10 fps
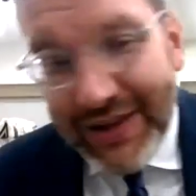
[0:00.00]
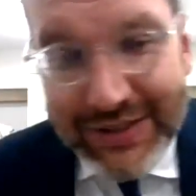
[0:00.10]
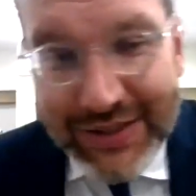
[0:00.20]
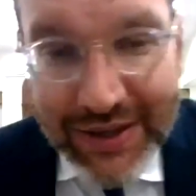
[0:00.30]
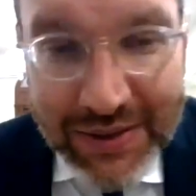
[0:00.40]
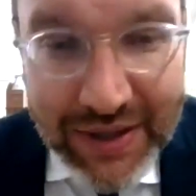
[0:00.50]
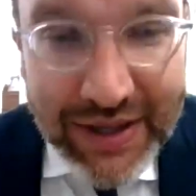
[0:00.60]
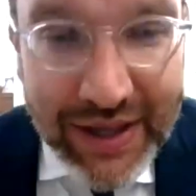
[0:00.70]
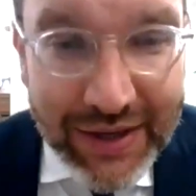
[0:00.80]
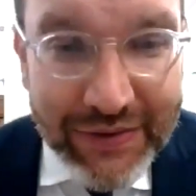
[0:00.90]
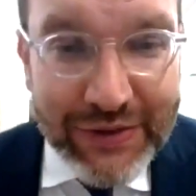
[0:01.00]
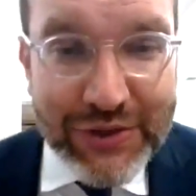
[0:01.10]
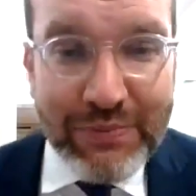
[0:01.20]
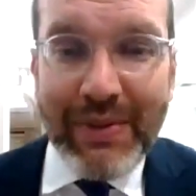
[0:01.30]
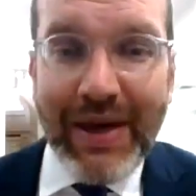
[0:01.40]
So for
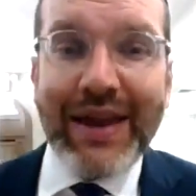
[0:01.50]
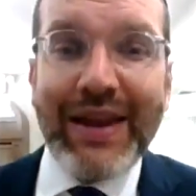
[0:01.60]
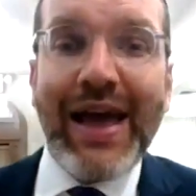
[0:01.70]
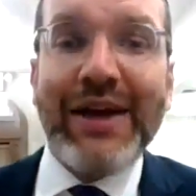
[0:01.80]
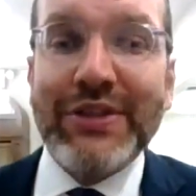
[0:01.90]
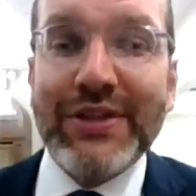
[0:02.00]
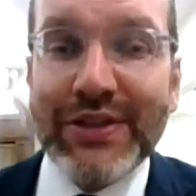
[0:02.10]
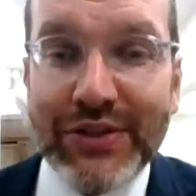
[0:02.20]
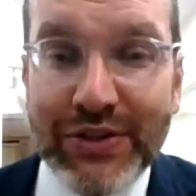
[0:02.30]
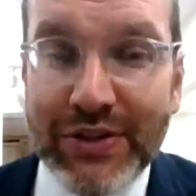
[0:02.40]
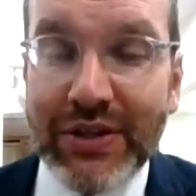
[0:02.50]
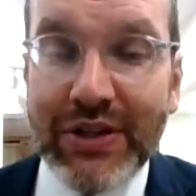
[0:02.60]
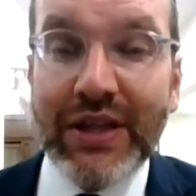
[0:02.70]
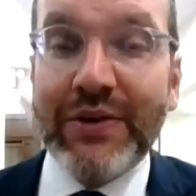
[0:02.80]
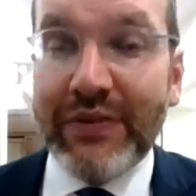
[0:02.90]
certain people I had to actually
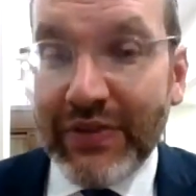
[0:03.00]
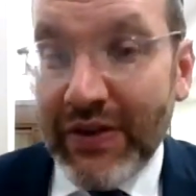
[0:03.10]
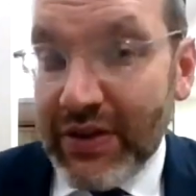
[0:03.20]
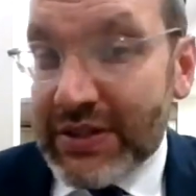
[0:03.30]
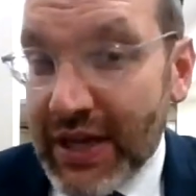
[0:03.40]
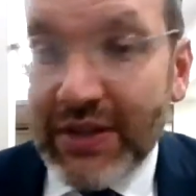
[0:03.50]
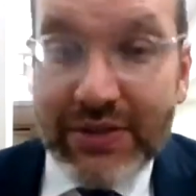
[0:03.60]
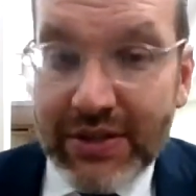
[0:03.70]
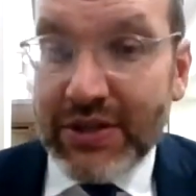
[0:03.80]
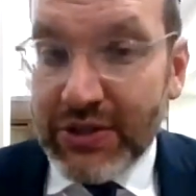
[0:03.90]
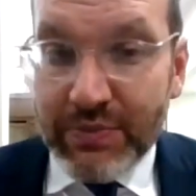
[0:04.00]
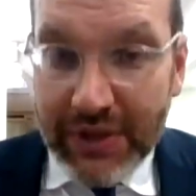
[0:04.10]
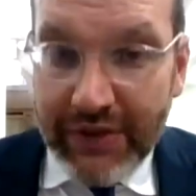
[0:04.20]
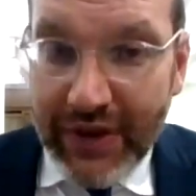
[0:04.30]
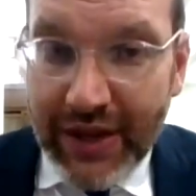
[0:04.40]
if they say it, so then just
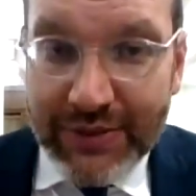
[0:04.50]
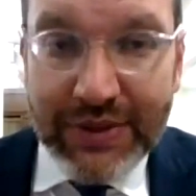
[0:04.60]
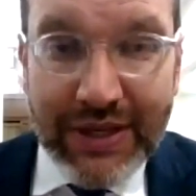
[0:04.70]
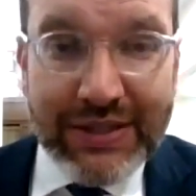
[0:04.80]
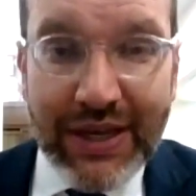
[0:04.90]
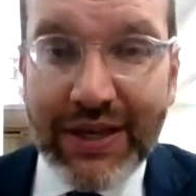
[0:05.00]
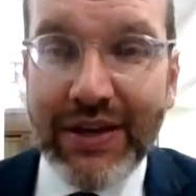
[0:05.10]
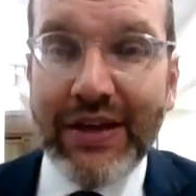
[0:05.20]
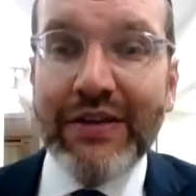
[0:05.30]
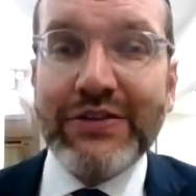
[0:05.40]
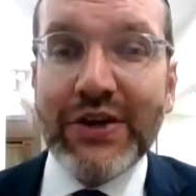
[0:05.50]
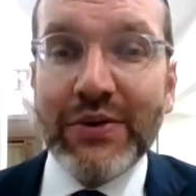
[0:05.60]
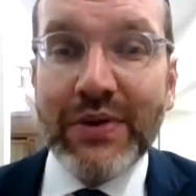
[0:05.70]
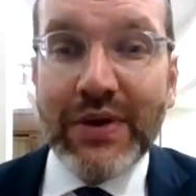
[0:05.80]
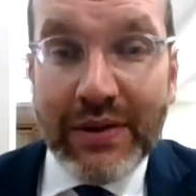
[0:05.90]
believe it as what they say.
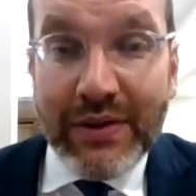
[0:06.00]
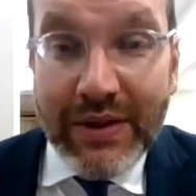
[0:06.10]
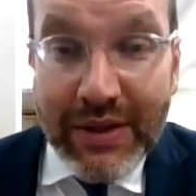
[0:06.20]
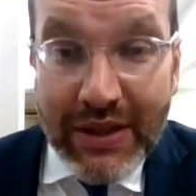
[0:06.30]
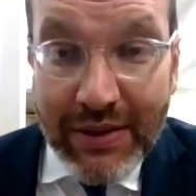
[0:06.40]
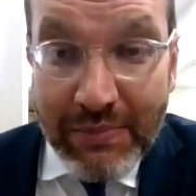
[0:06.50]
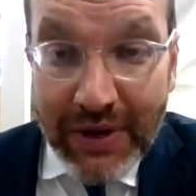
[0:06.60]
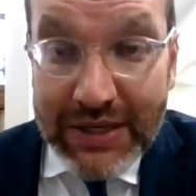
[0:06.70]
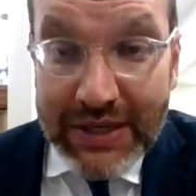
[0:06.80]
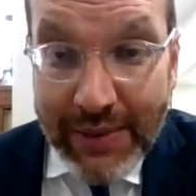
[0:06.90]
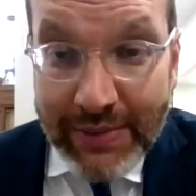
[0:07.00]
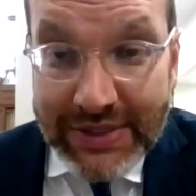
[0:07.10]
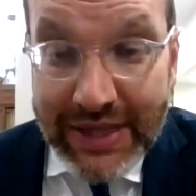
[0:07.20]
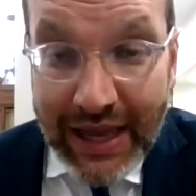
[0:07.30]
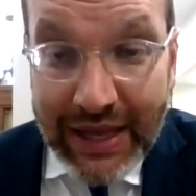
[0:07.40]
So because the
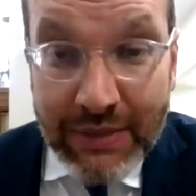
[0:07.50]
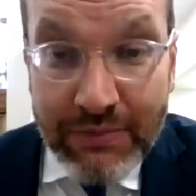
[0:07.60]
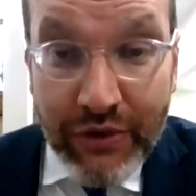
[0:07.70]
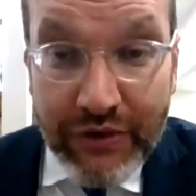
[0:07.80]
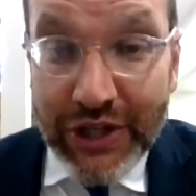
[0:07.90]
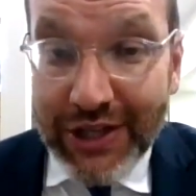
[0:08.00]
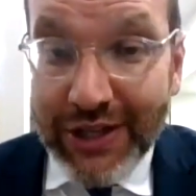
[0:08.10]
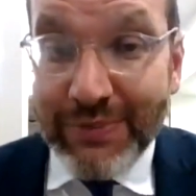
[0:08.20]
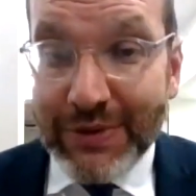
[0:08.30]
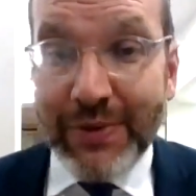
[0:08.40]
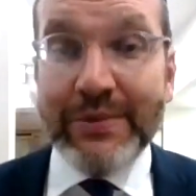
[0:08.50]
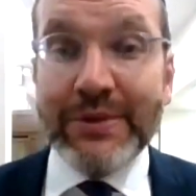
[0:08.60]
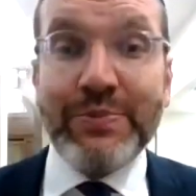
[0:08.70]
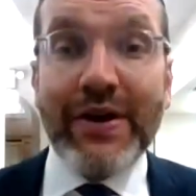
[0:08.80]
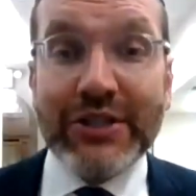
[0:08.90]
says okay, dibur shel adam are
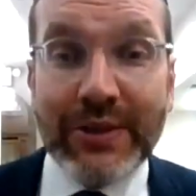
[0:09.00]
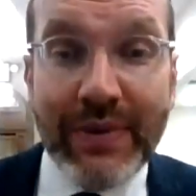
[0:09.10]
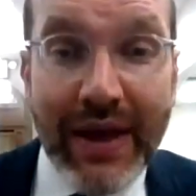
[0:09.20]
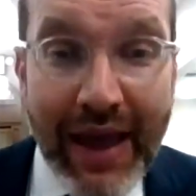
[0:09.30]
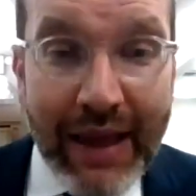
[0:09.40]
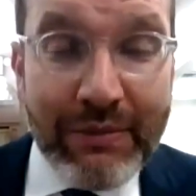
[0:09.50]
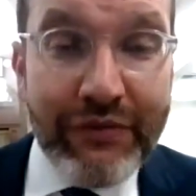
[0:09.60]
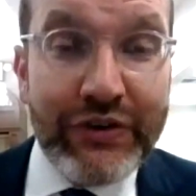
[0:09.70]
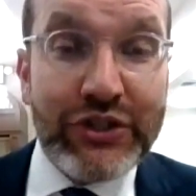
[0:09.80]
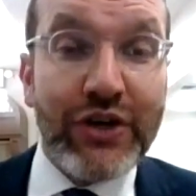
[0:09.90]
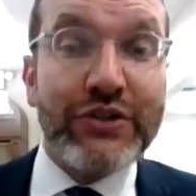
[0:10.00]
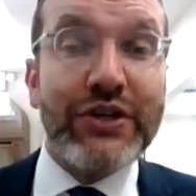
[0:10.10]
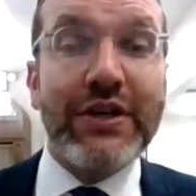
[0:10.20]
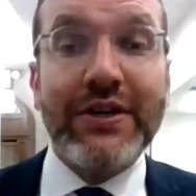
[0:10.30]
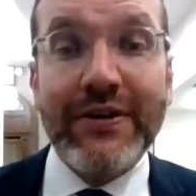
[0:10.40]
misparshim him lefi sharshay.